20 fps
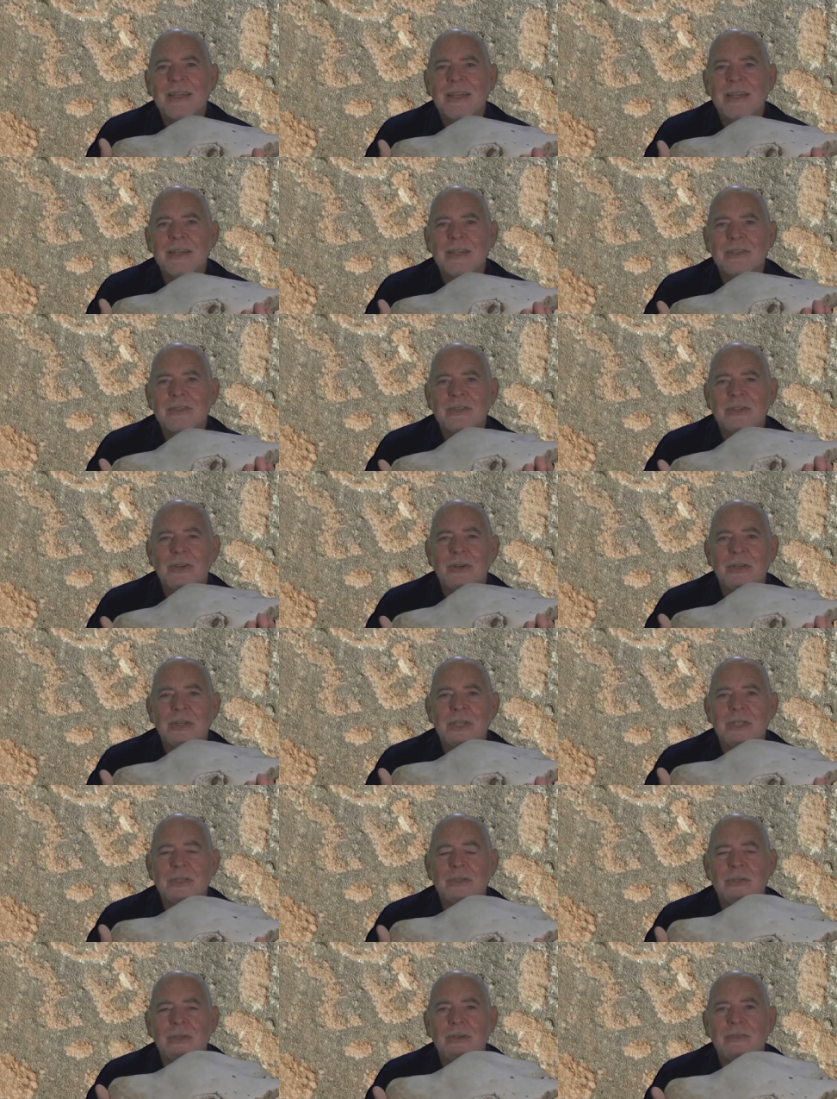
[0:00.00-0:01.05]
it has turned
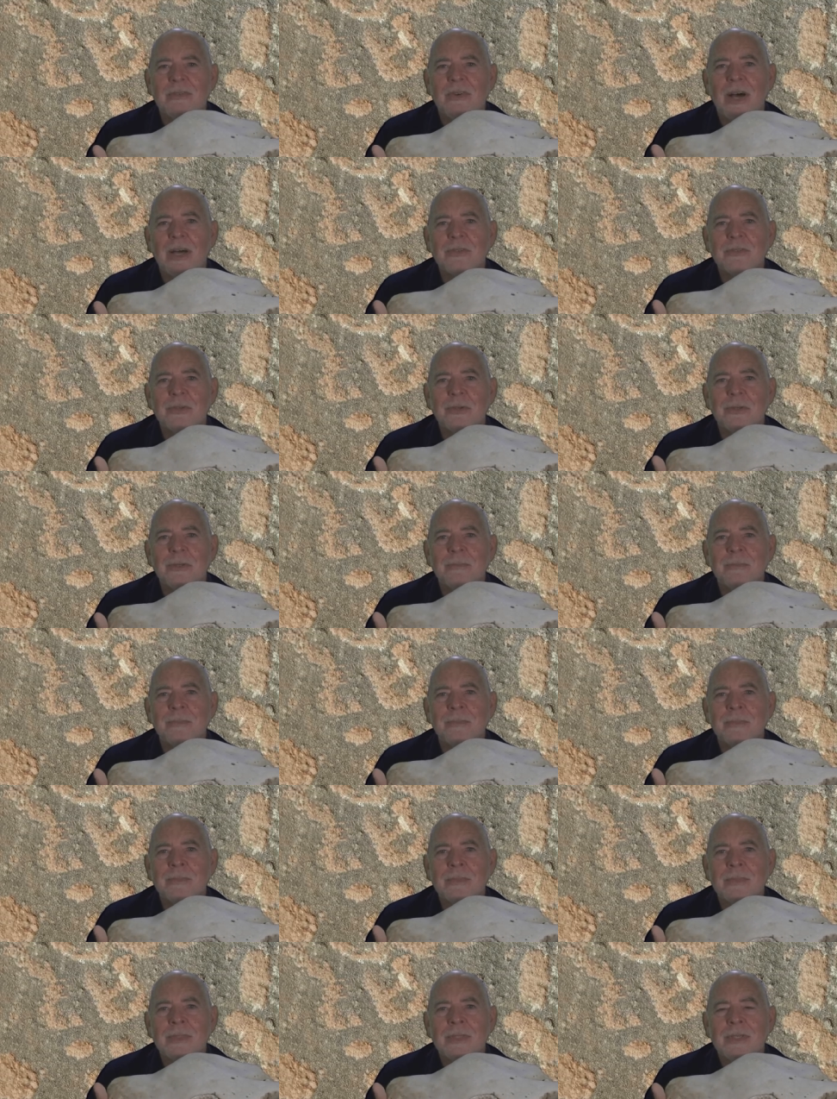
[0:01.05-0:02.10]
into a fossil.
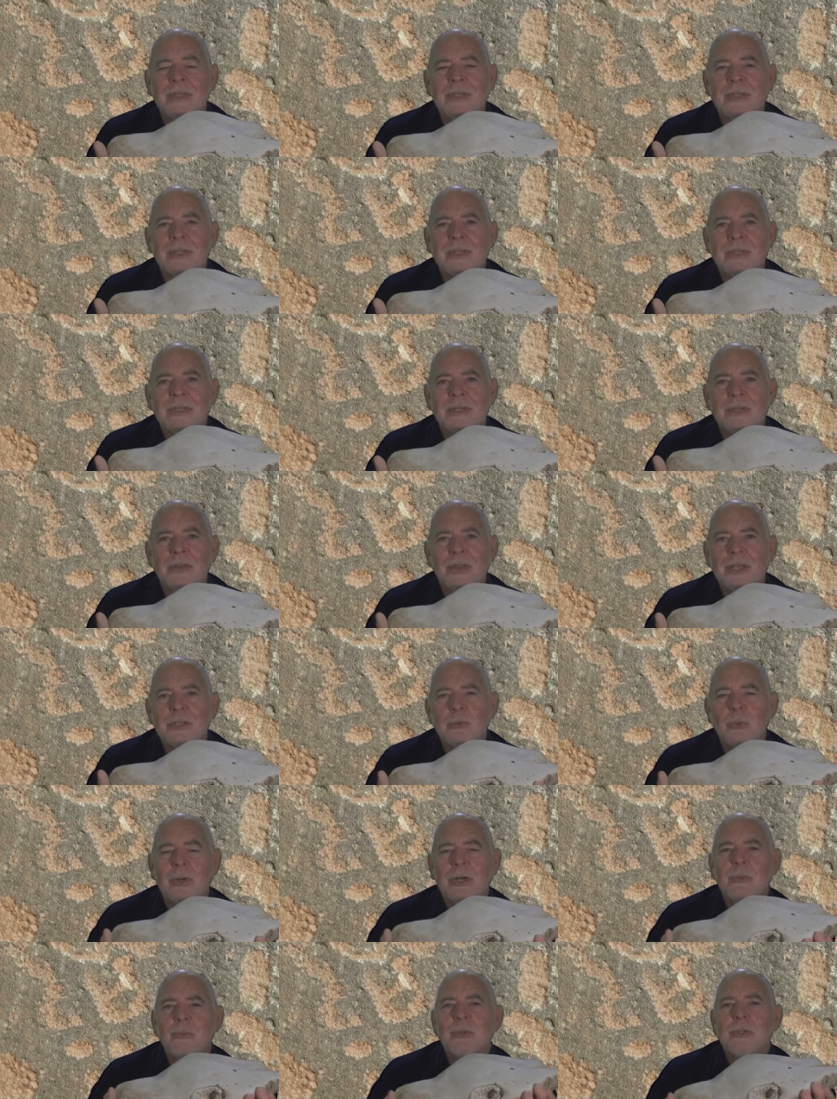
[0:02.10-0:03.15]
But
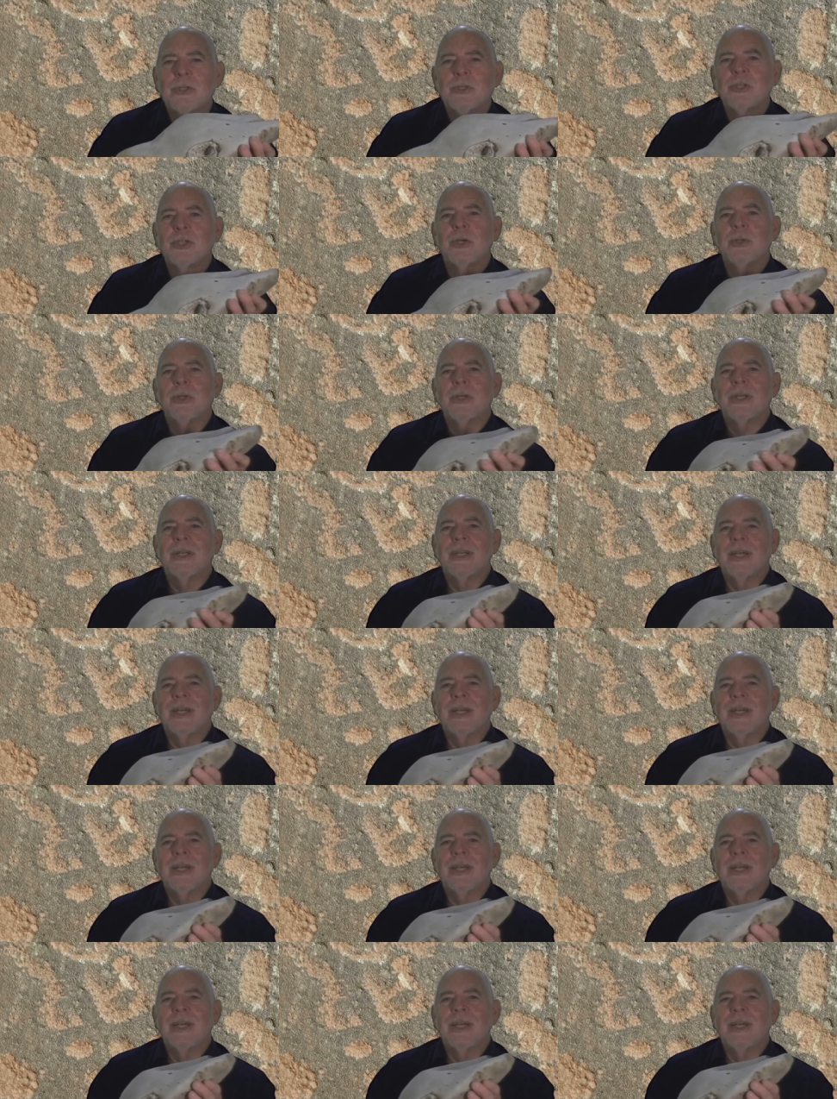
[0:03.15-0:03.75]
that's what I want to show you